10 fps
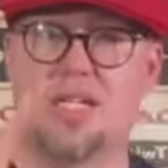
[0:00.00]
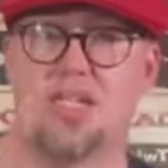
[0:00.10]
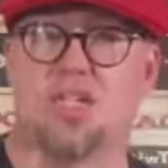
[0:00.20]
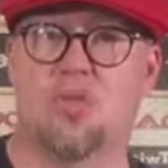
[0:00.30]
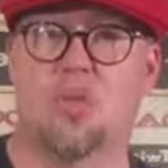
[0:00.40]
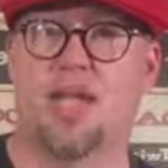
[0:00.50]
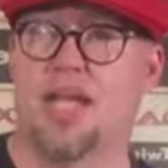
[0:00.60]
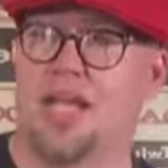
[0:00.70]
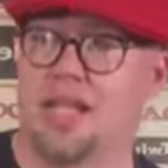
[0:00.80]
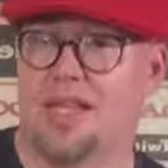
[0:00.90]
Just want
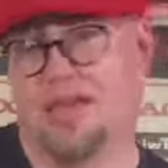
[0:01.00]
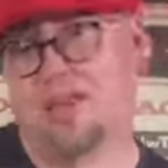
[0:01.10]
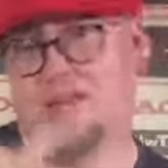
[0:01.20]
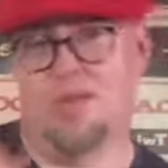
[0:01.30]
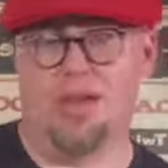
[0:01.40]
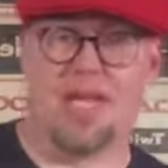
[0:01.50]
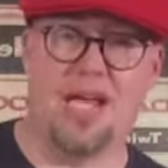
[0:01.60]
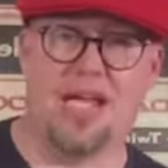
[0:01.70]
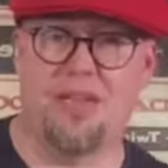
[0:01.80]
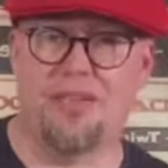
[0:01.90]
to
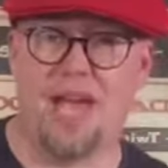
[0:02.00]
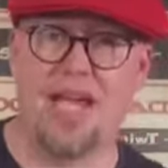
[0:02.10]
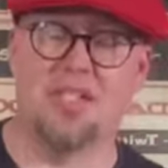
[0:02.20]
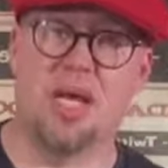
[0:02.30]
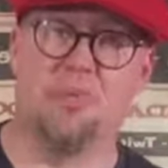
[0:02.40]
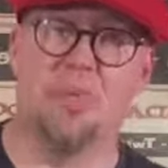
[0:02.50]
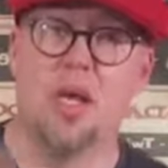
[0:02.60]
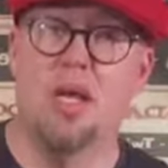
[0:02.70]
kind of give you a heads up.